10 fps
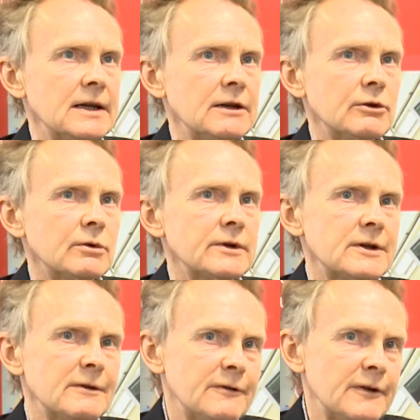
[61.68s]
in order
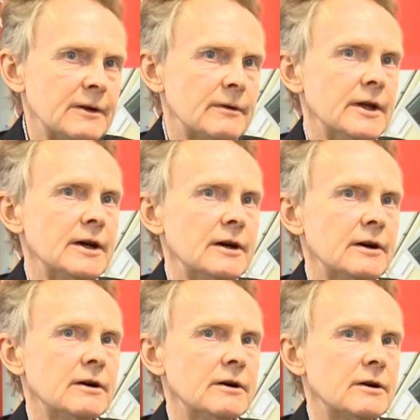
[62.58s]
to fit
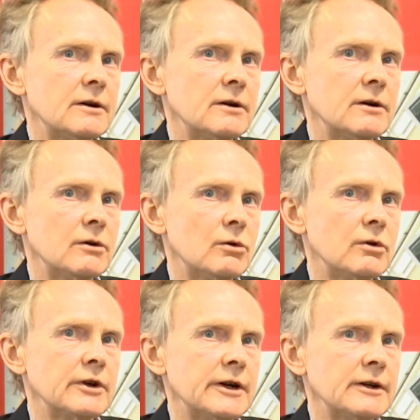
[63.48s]
their
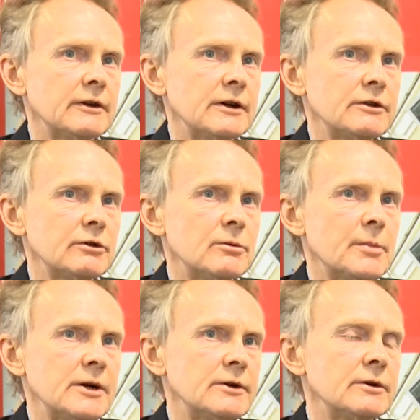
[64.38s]
organizational
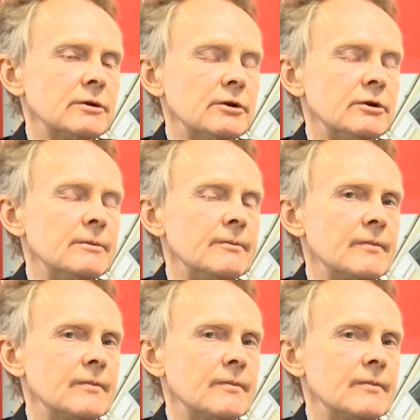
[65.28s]
patient group.